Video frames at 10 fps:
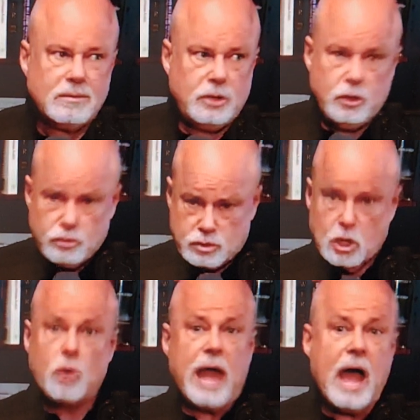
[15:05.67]
you
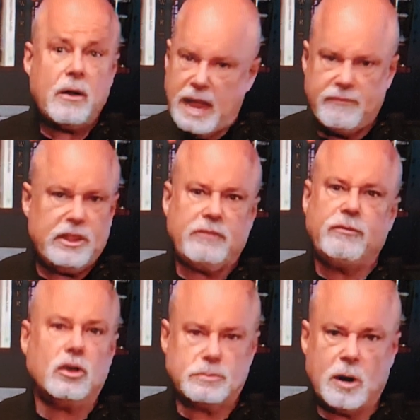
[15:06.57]
slow down, everything
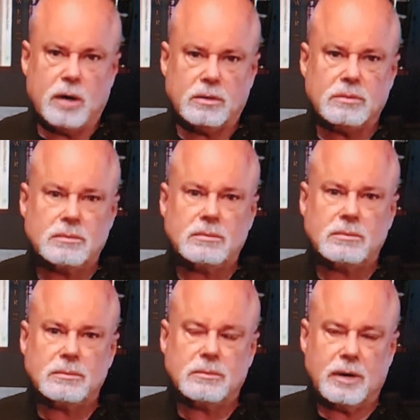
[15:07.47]
falls apart,
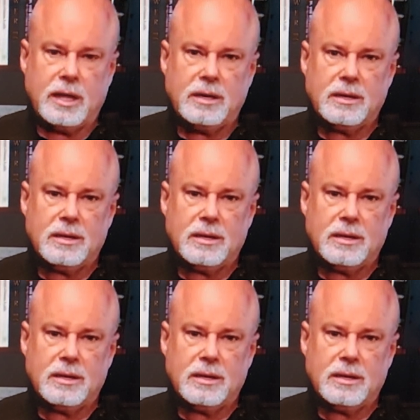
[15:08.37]
right?